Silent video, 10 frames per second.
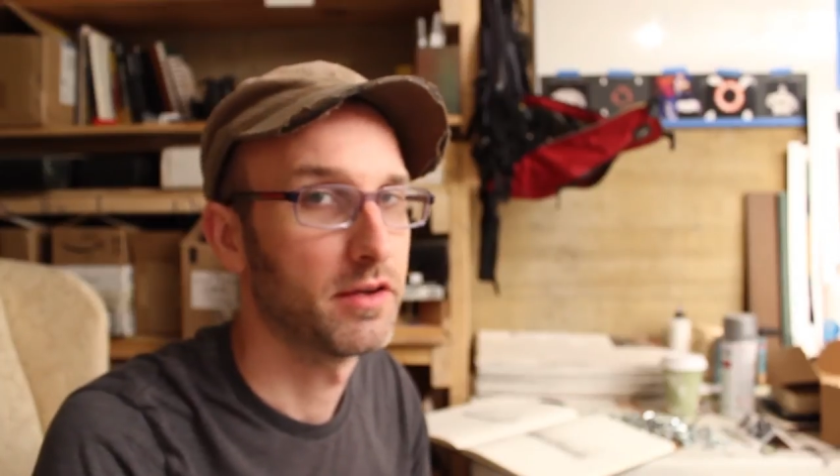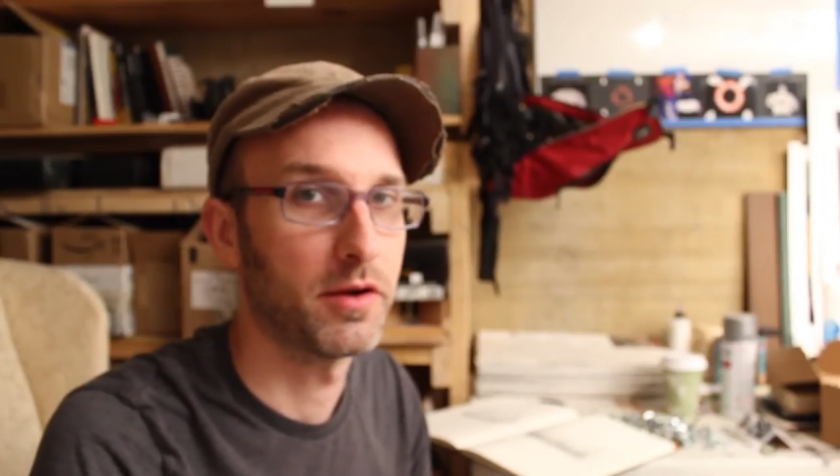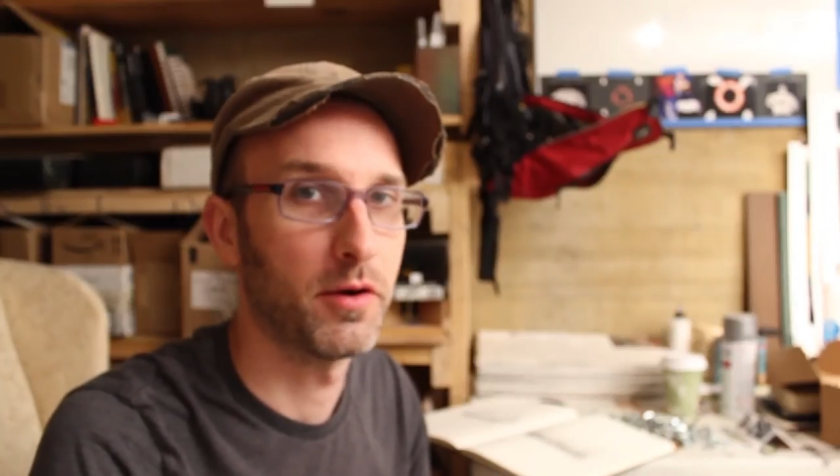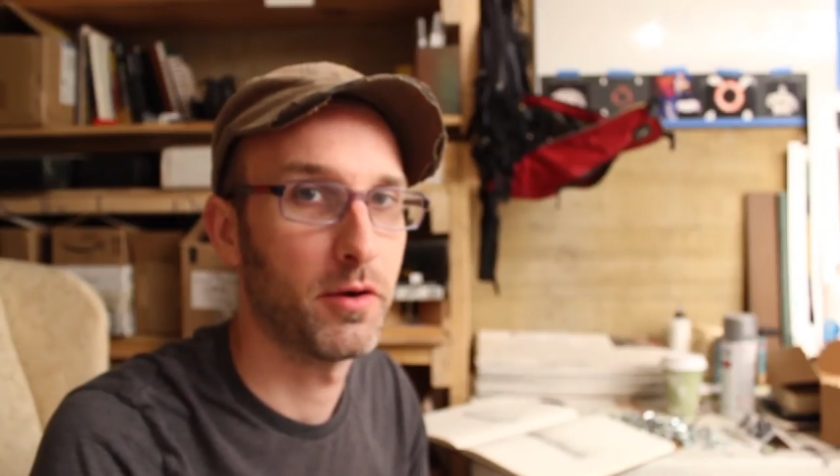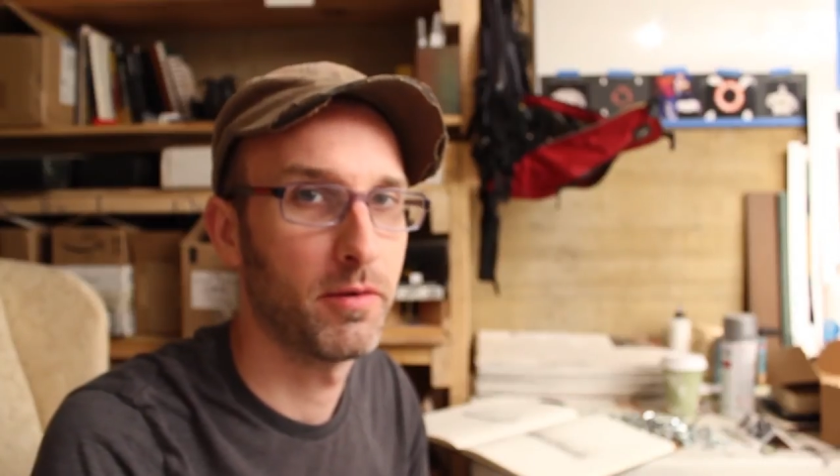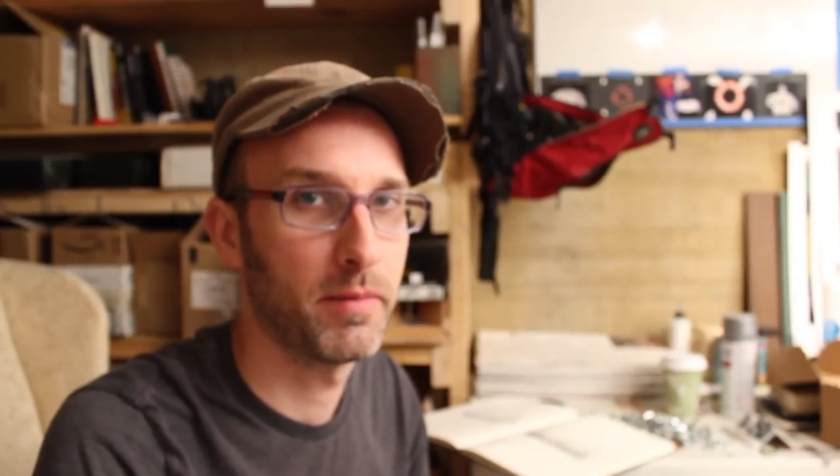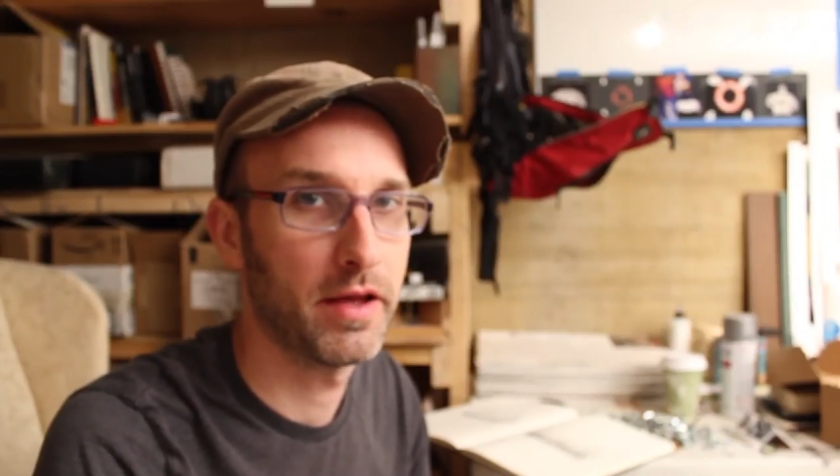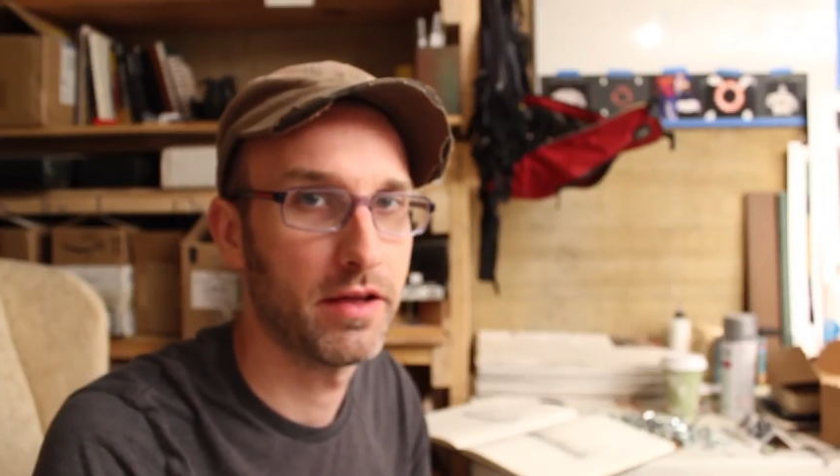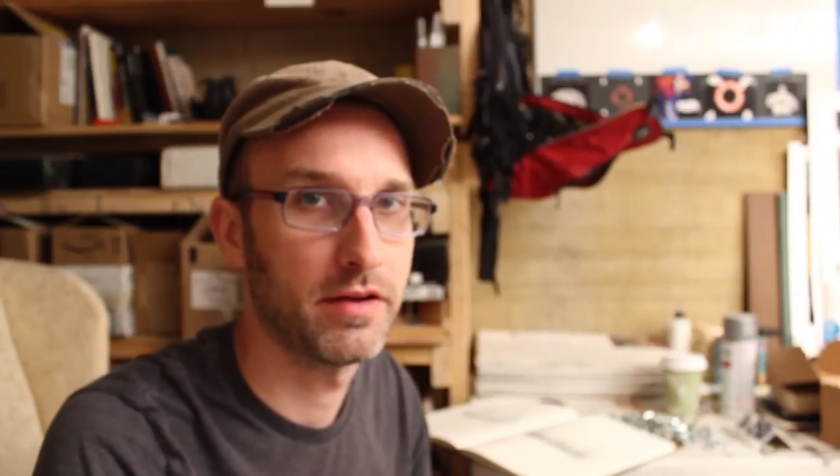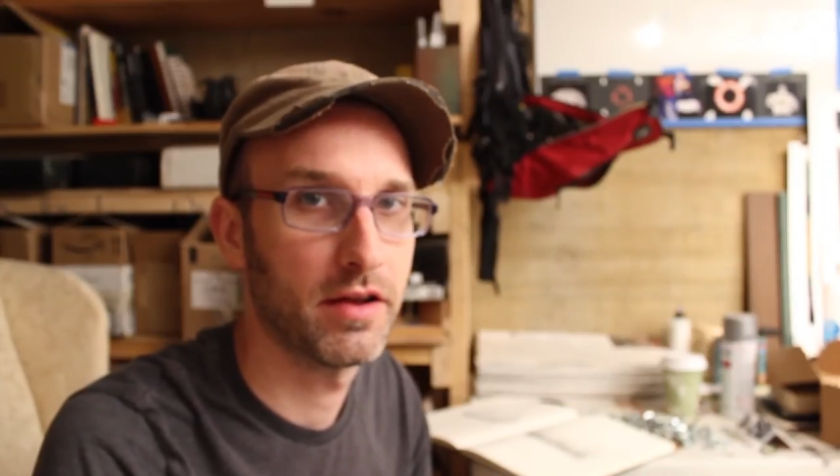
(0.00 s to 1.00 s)
go home
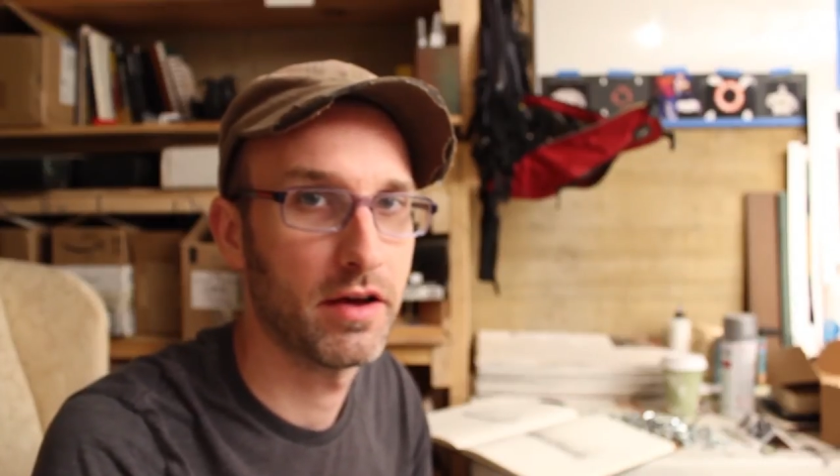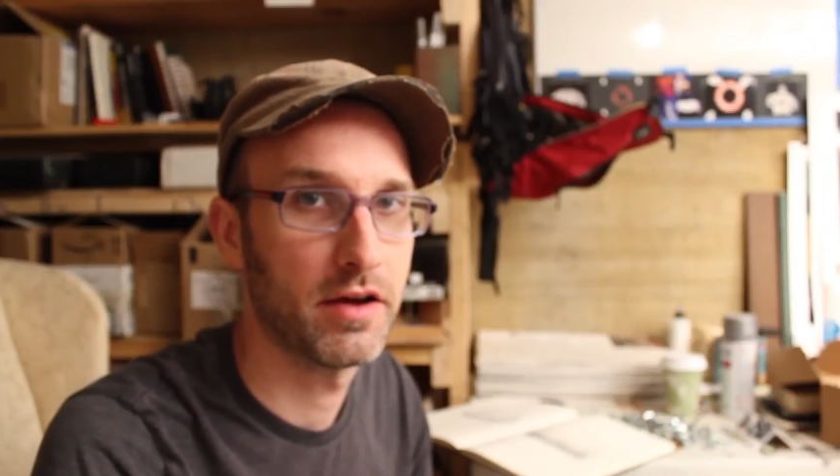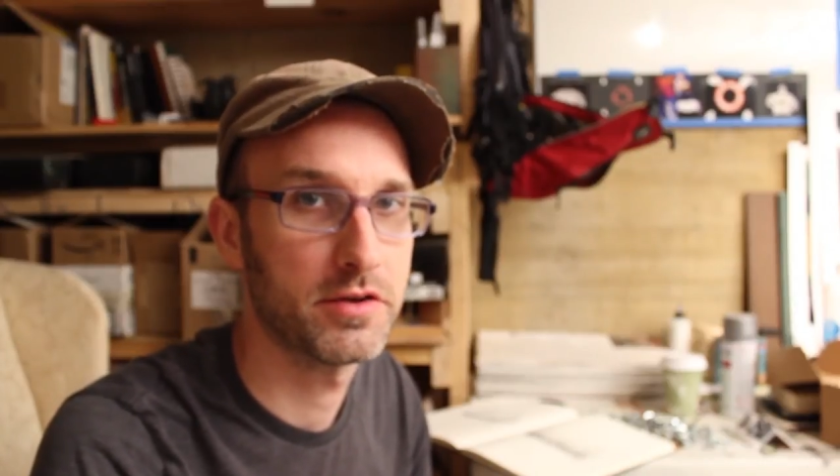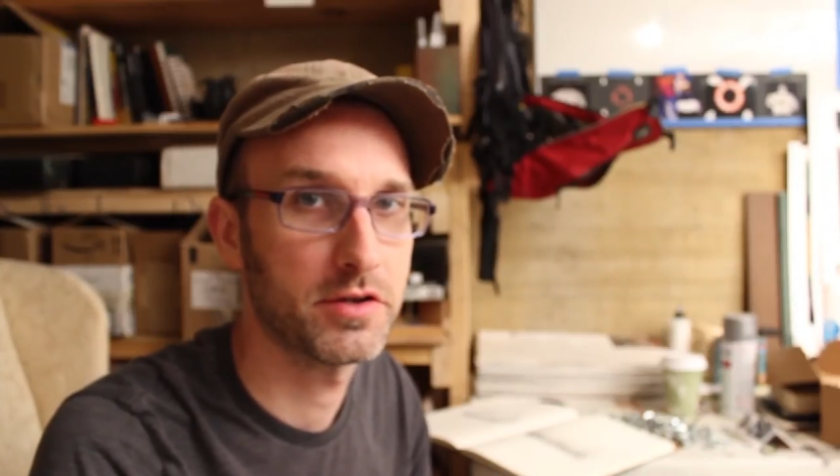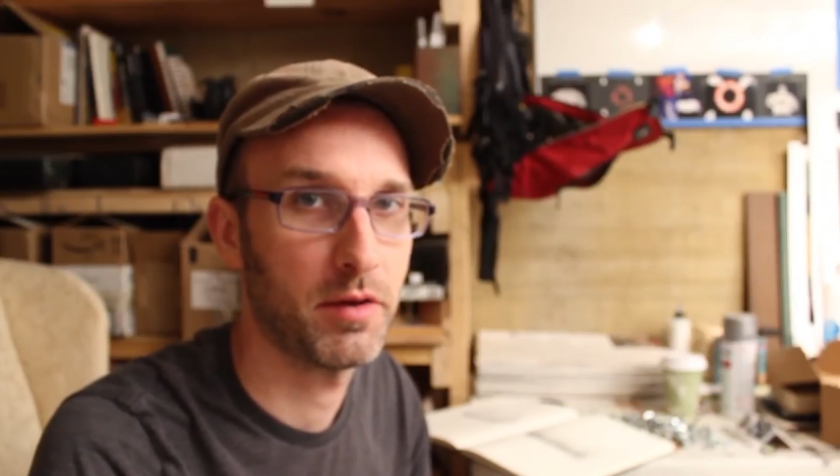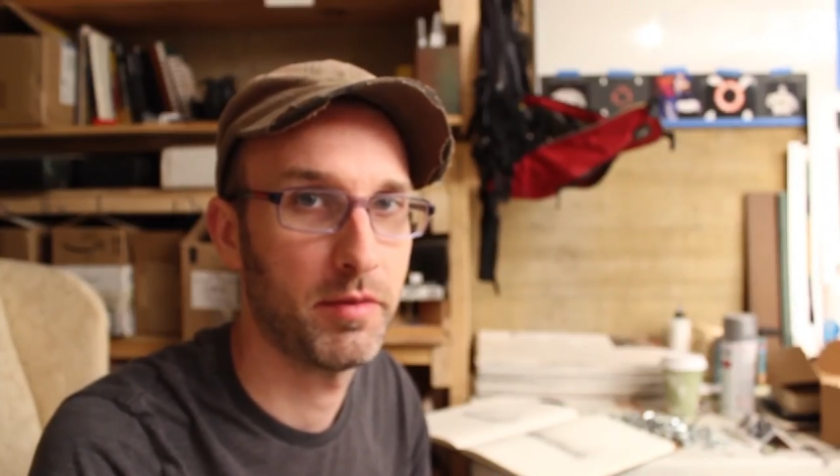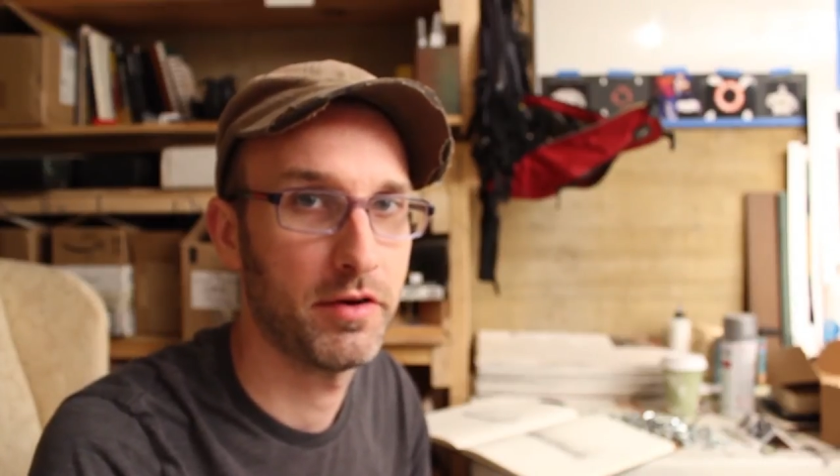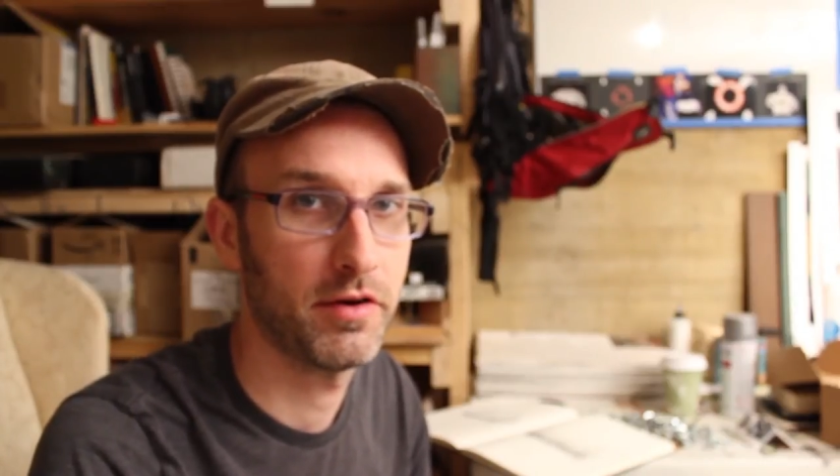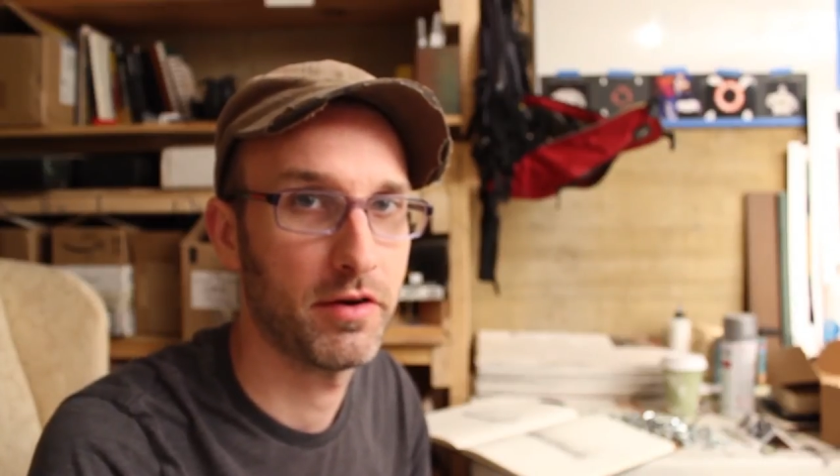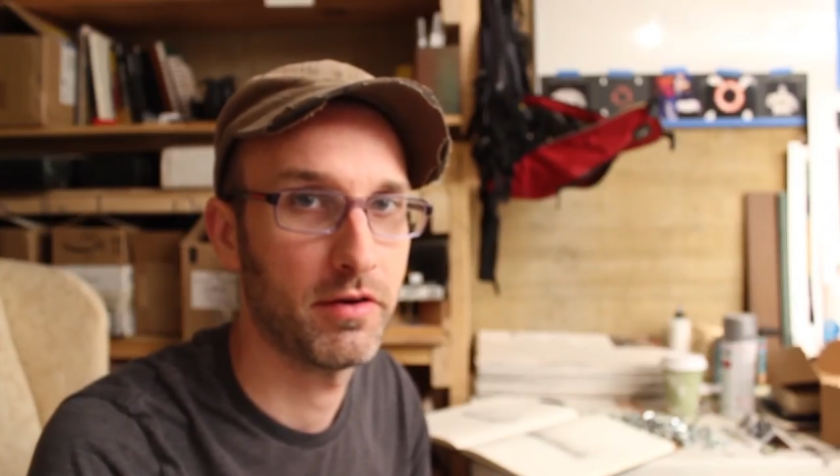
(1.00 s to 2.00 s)
and uh, sharpen
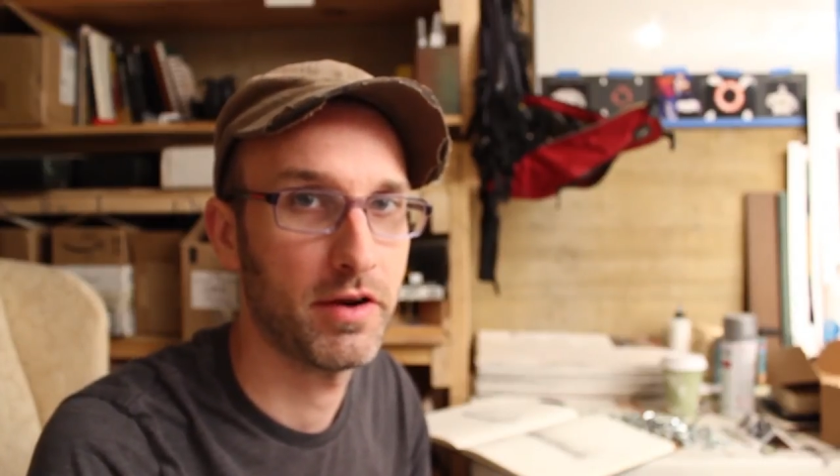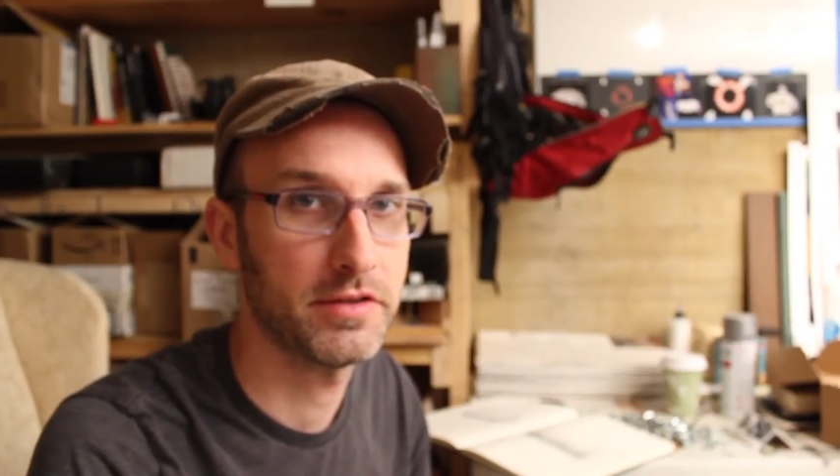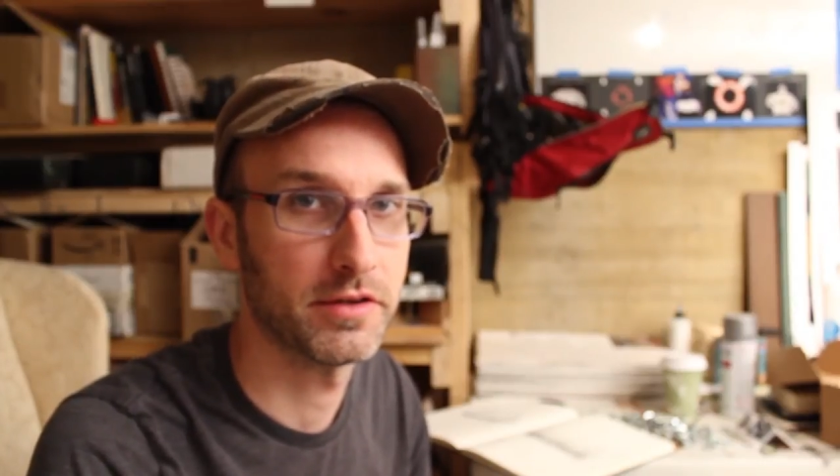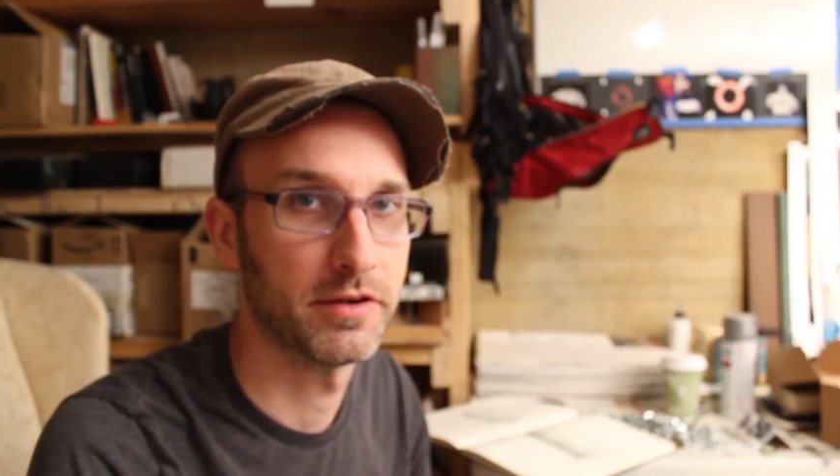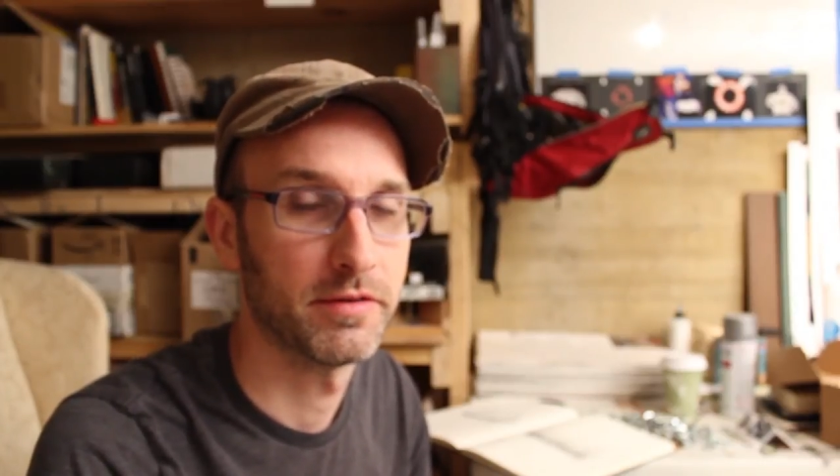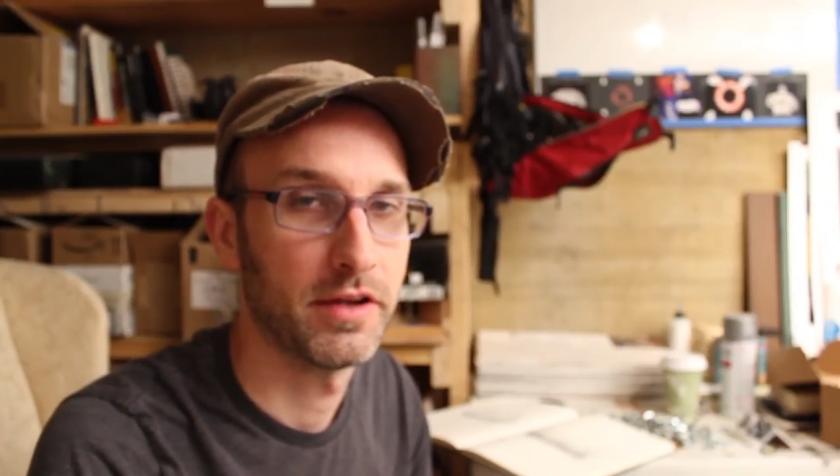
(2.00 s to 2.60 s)
your eraser.